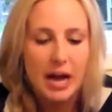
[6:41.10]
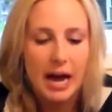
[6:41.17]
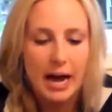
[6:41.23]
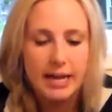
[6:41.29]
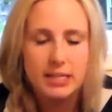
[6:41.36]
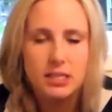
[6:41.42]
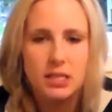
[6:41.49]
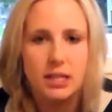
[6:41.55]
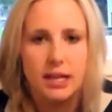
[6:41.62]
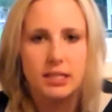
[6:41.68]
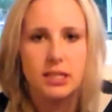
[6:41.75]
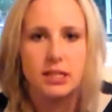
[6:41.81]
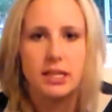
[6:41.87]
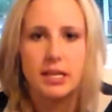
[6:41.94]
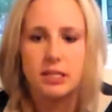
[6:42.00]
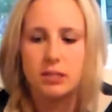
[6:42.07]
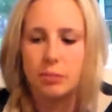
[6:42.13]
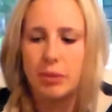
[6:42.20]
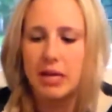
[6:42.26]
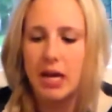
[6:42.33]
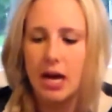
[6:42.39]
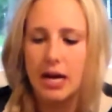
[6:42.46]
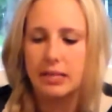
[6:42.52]
I selected these
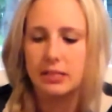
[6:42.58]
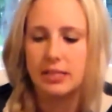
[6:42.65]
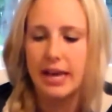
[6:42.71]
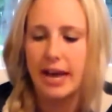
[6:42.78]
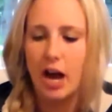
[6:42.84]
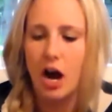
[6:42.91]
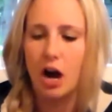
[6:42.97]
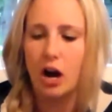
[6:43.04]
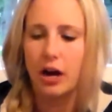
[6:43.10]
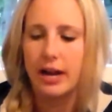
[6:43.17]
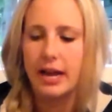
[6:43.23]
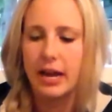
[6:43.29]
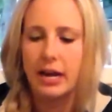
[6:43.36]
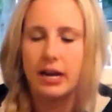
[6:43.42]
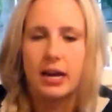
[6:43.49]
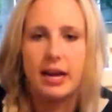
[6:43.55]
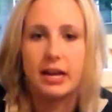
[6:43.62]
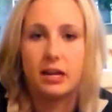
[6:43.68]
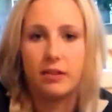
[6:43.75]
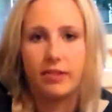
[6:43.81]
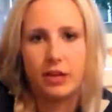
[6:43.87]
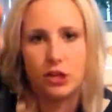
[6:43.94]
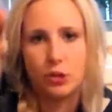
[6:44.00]
because they are in
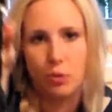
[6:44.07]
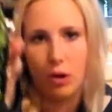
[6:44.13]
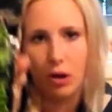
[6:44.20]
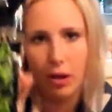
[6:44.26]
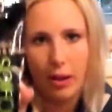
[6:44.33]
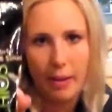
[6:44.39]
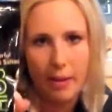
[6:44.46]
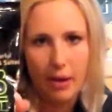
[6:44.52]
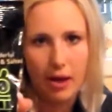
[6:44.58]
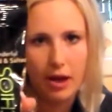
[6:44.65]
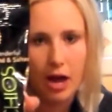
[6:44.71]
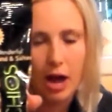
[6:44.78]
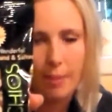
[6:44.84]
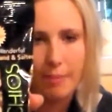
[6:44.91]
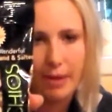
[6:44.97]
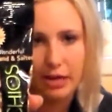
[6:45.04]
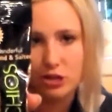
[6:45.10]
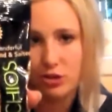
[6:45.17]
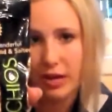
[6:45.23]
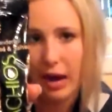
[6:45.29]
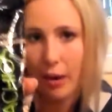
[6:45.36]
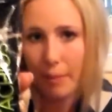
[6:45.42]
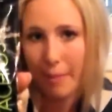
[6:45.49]
individual
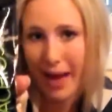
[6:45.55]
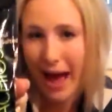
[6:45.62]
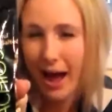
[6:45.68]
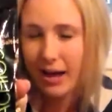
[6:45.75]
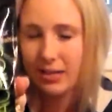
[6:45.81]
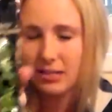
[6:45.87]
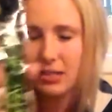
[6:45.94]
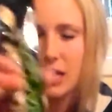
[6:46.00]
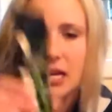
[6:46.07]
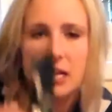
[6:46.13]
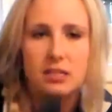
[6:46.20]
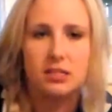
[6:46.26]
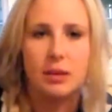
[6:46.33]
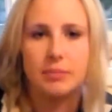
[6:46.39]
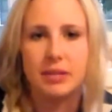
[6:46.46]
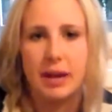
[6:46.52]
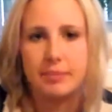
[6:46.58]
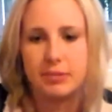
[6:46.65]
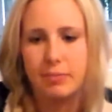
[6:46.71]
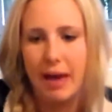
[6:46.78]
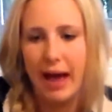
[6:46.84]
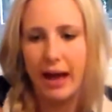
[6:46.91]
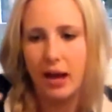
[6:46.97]
measured out bags. Sometimes
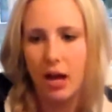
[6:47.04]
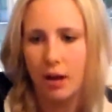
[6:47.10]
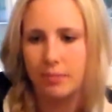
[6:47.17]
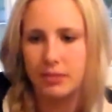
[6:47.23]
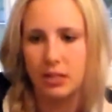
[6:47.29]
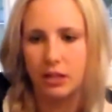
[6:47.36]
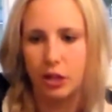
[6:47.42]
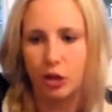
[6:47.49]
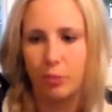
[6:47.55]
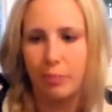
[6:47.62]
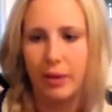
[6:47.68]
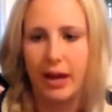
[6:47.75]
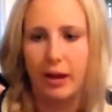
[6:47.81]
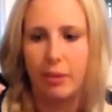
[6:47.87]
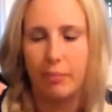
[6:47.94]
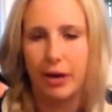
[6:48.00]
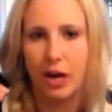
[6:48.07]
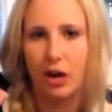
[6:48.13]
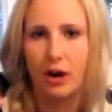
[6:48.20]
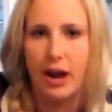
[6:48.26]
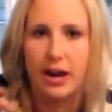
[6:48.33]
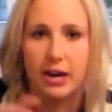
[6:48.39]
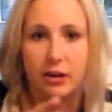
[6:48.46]
the bag comes a little bit
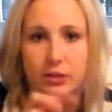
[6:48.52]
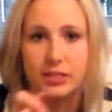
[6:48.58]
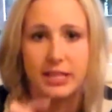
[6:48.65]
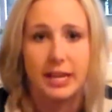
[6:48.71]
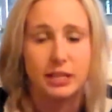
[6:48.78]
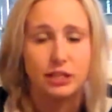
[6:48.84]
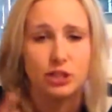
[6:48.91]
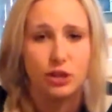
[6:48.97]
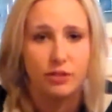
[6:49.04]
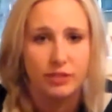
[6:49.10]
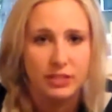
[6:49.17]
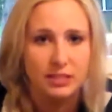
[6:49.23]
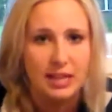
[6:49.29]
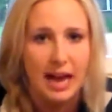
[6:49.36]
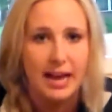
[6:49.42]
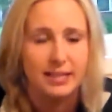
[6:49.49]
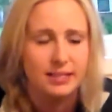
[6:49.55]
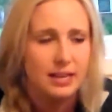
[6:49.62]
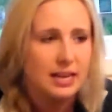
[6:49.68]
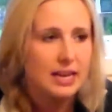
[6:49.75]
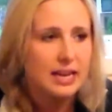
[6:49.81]
bigger and it'll say a serving size